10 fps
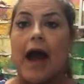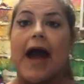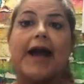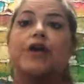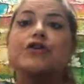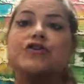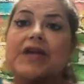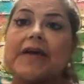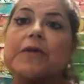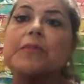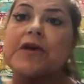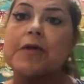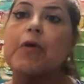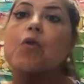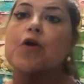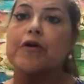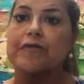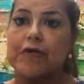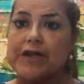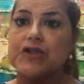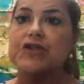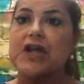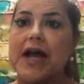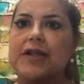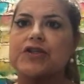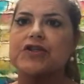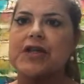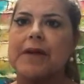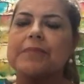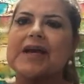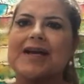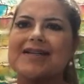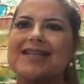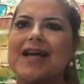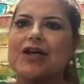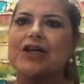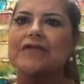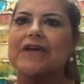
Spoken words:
I understand the people were afraid to challenge them because they could have